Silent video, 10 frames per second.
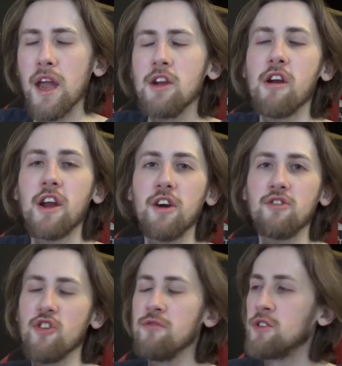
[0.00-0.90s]
Hey, right
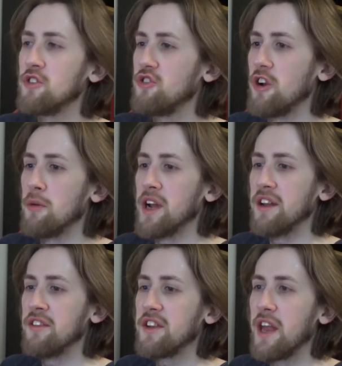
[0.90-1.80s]
guys, Trace Punch is Joe here,
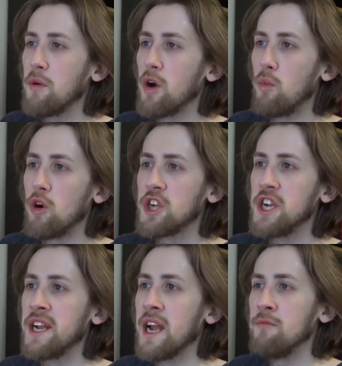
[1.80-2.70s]
and today we are
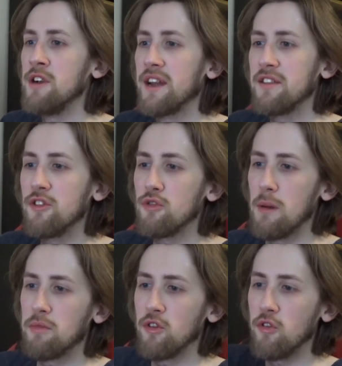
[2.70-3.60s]
watching and reacting to
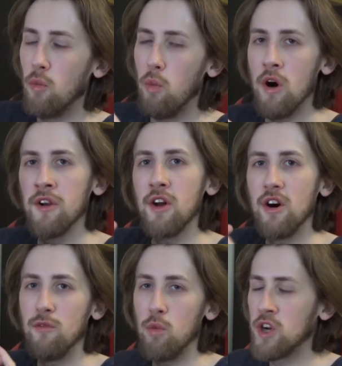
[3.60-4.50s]
episode 1
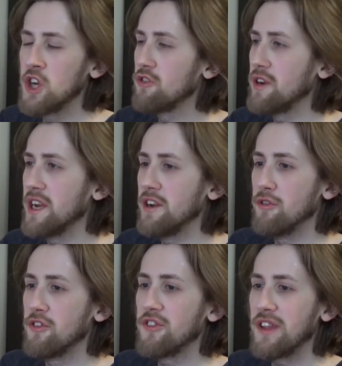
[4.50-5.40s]
of One Tree
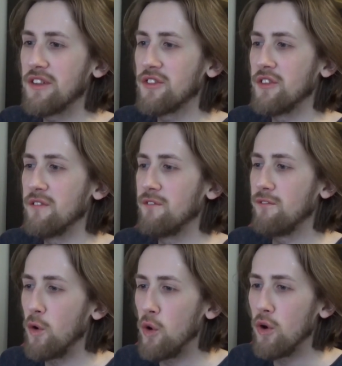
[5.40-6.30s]
Hill season
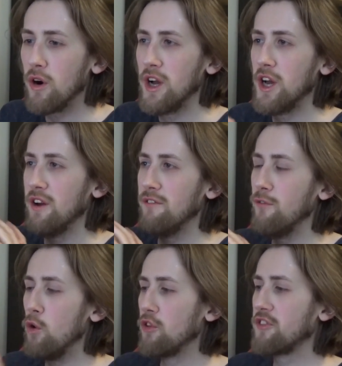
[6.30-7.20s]
4.
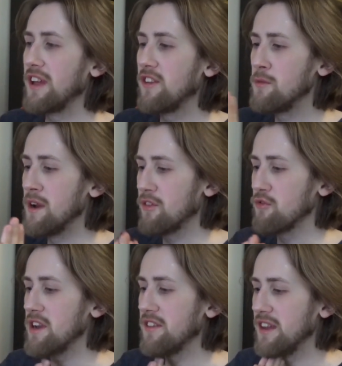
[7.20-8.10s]
Fourth season, we have
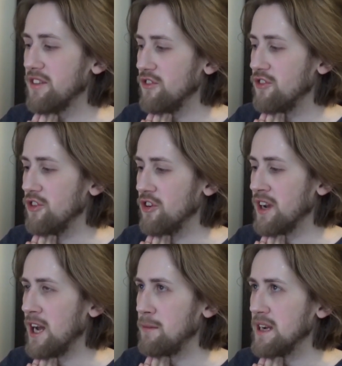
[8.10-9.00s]
3 seasons
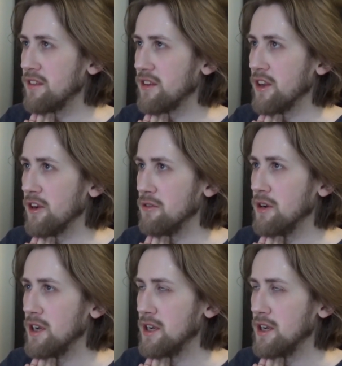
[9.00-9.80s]
done. How many to go?